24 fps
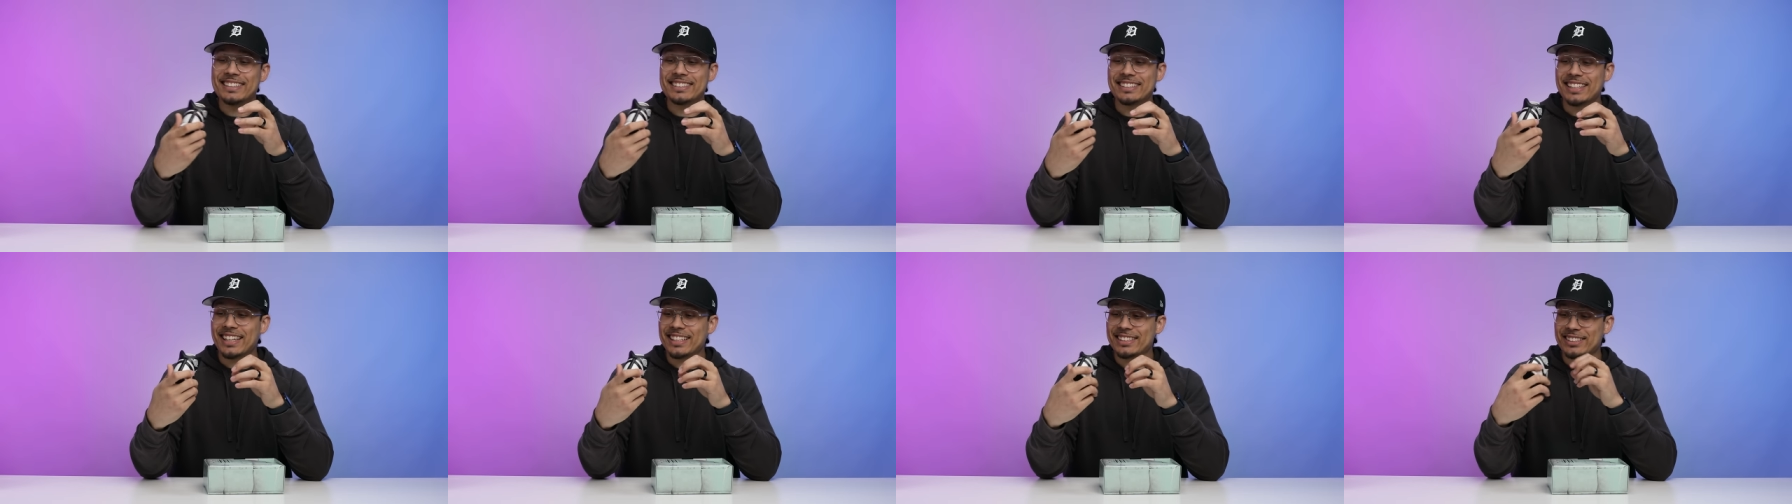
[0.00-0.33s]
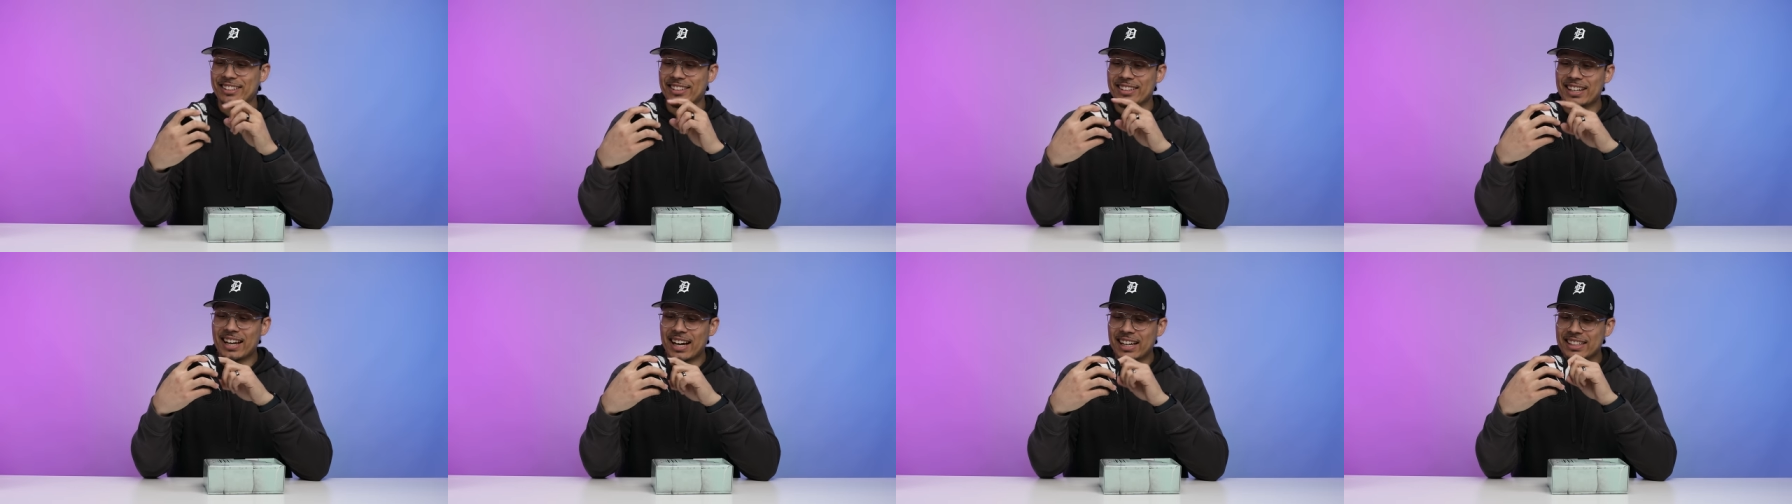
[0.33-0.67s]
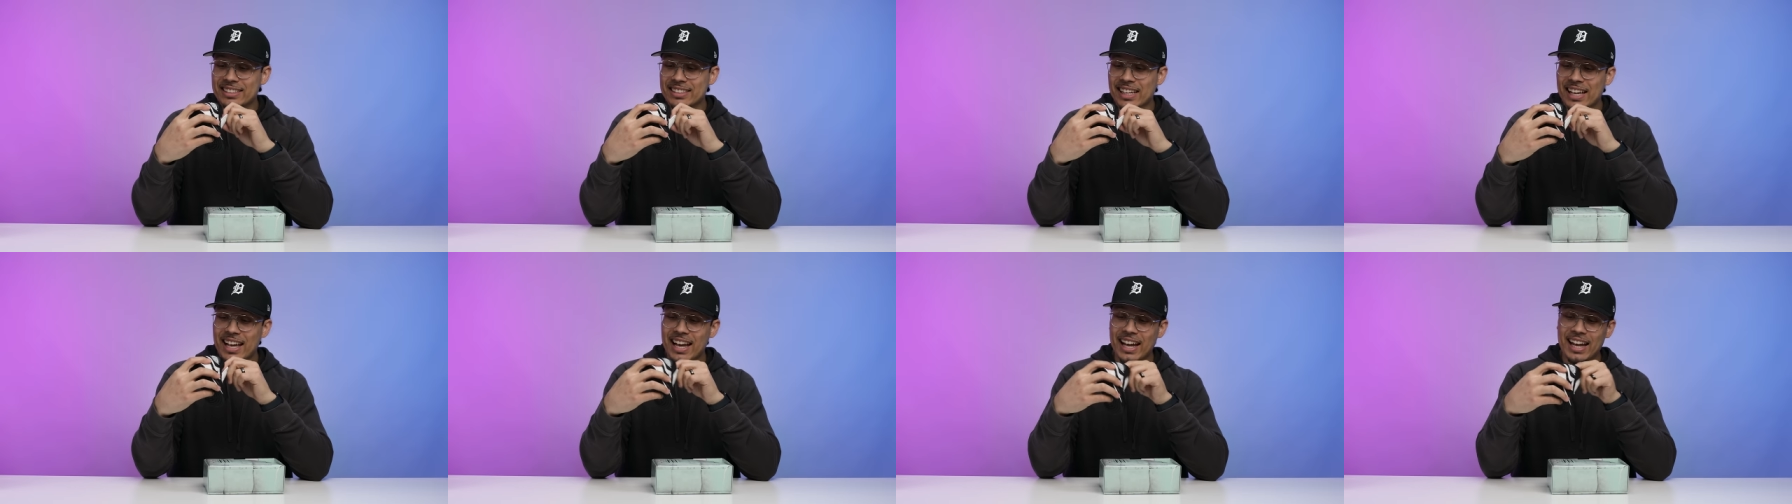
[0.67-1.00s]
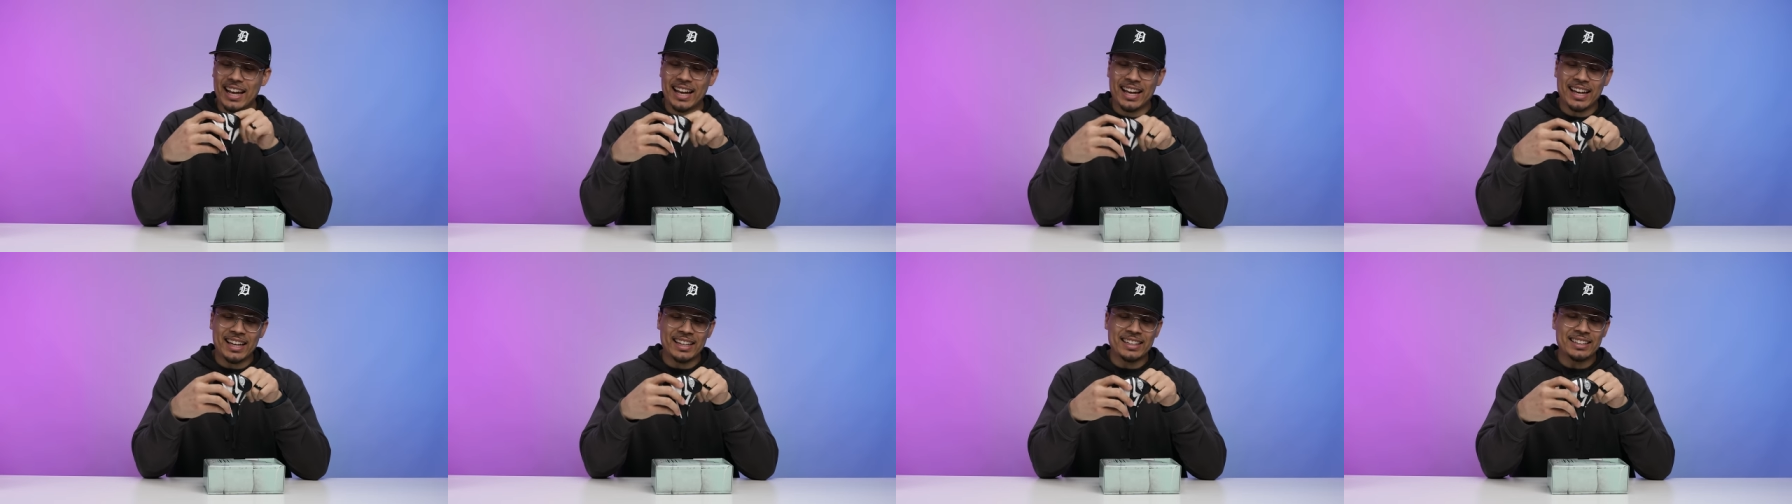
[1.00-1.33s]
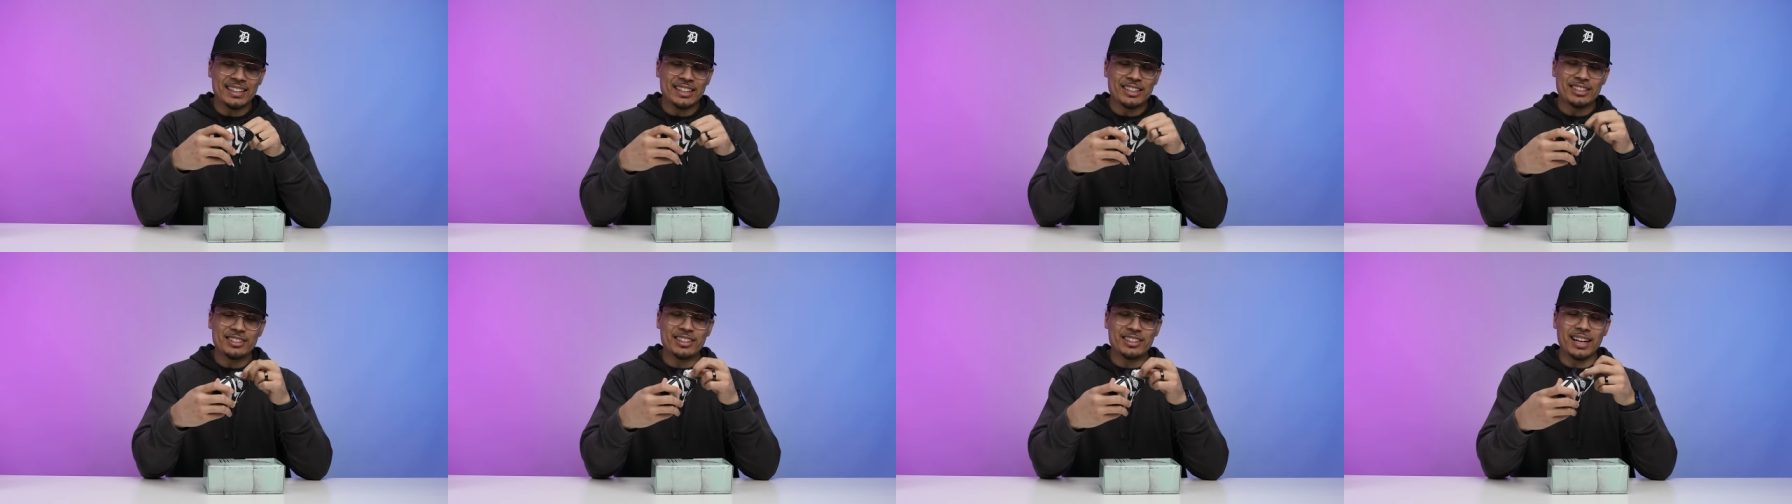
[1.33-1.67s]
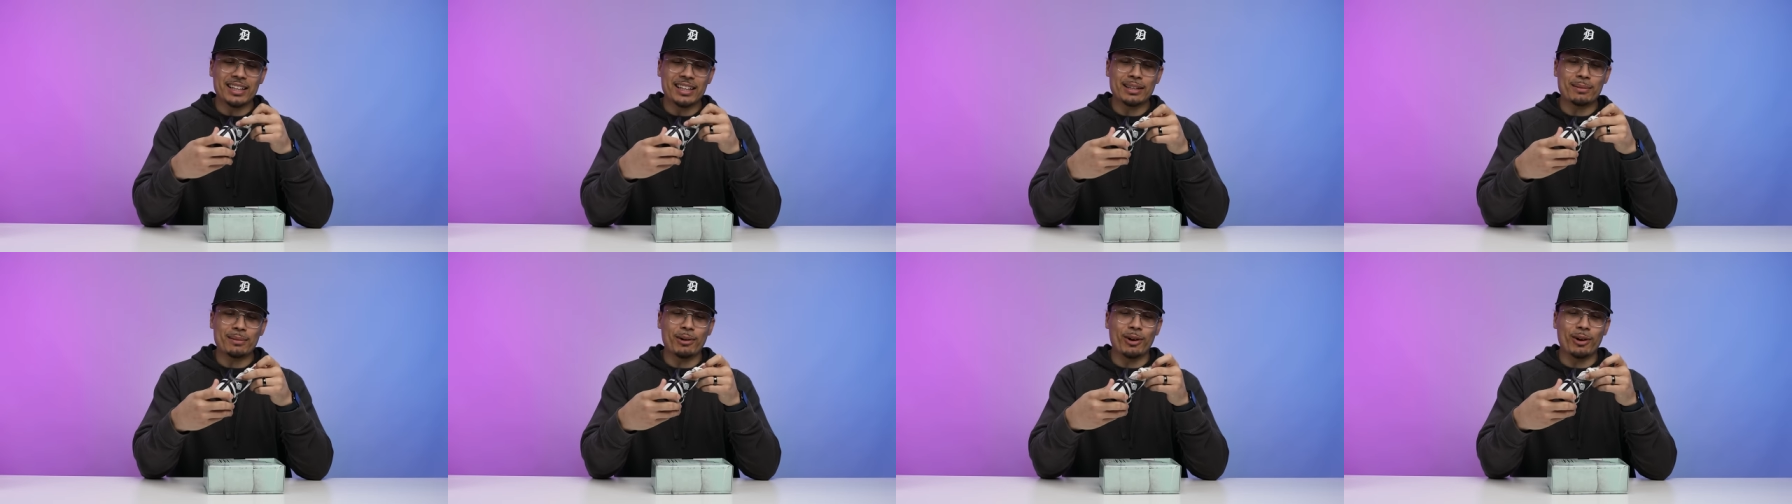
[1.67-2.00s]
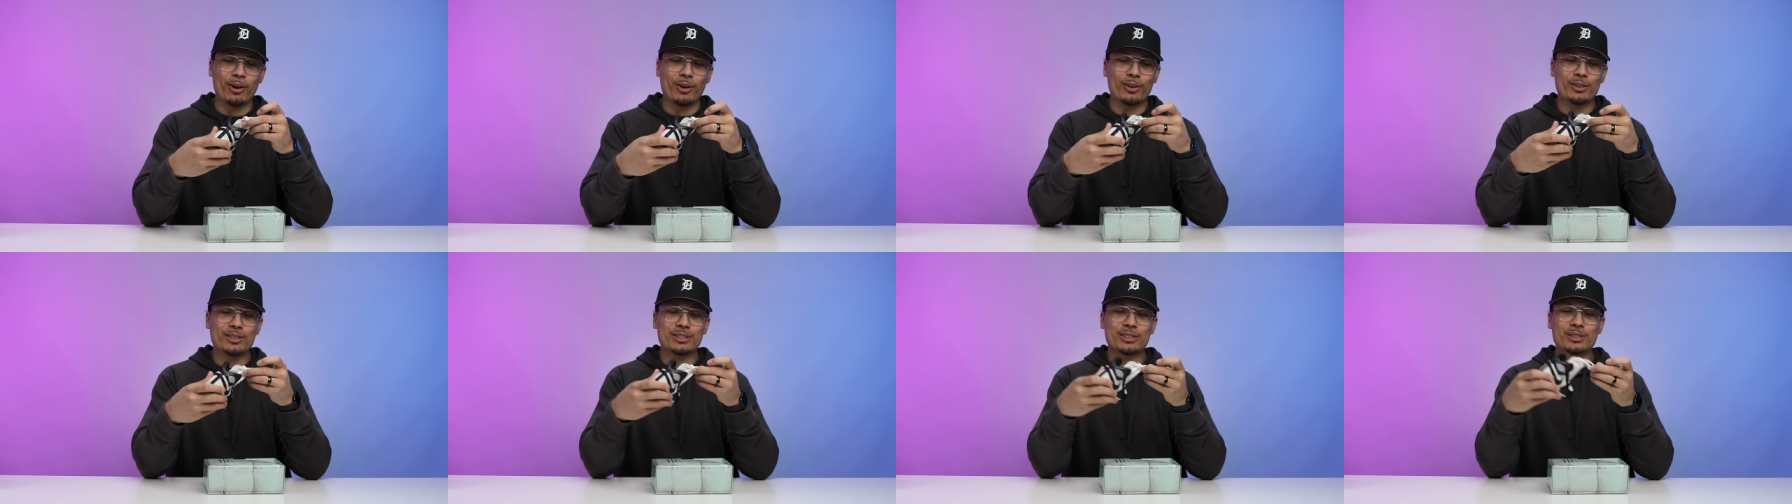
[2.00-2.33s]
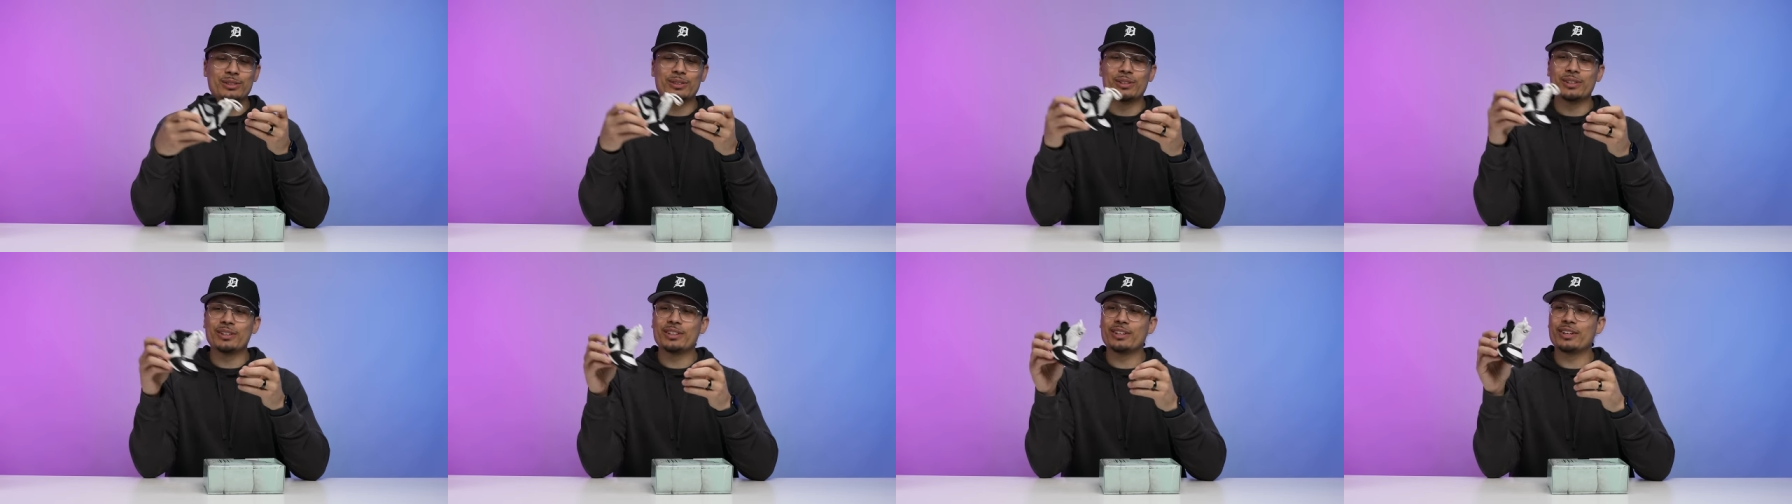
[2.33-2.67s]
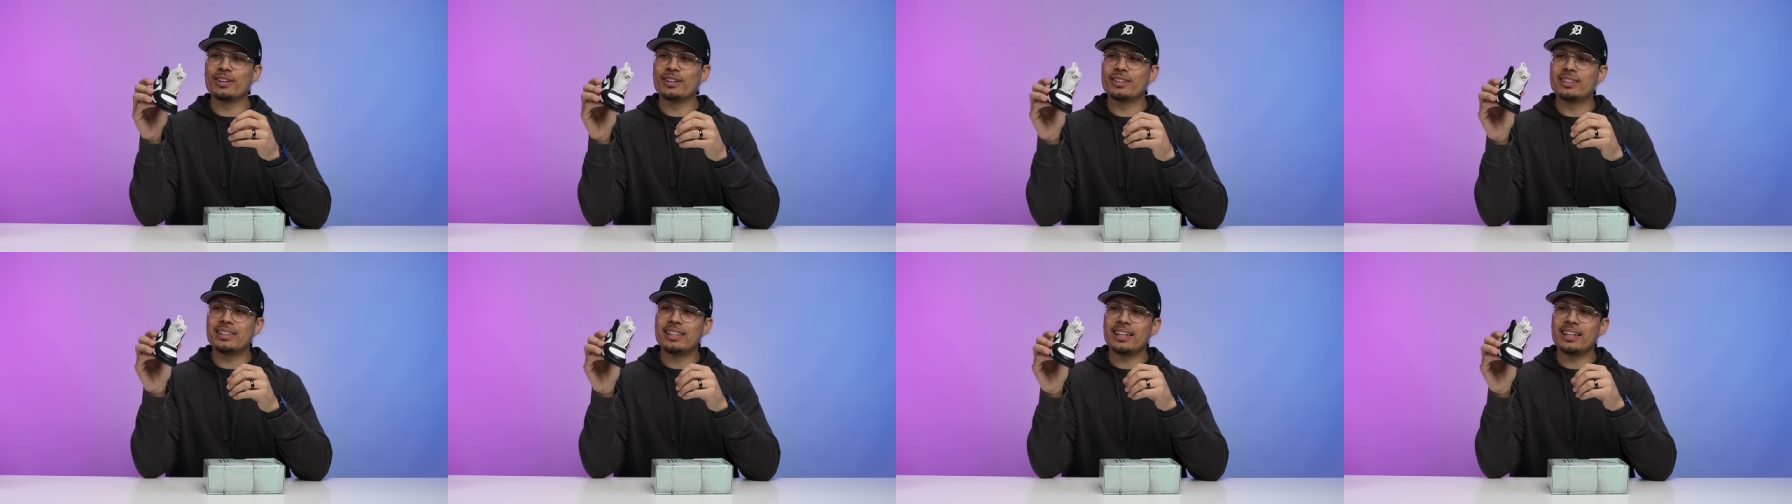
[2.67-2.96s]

these things are nice. And you got them old school little